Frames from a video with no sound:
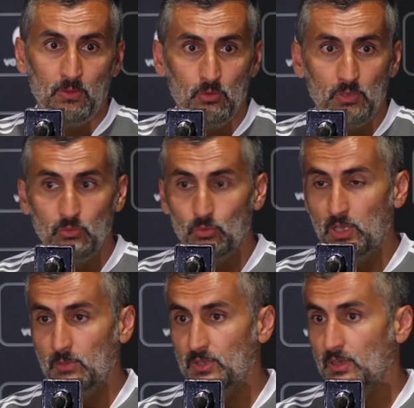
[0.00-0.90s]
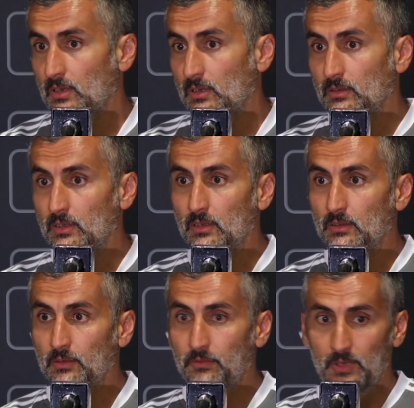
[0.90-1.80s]
you need to keep
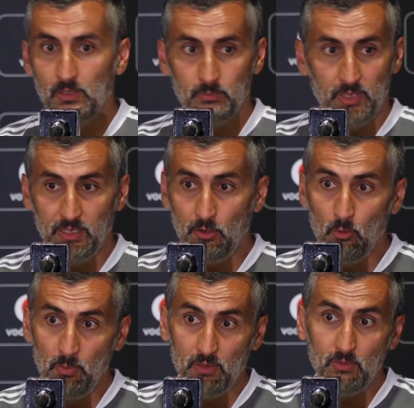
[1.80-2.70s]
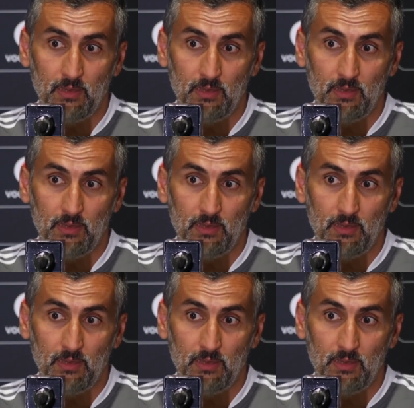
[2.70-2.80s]
the field very open.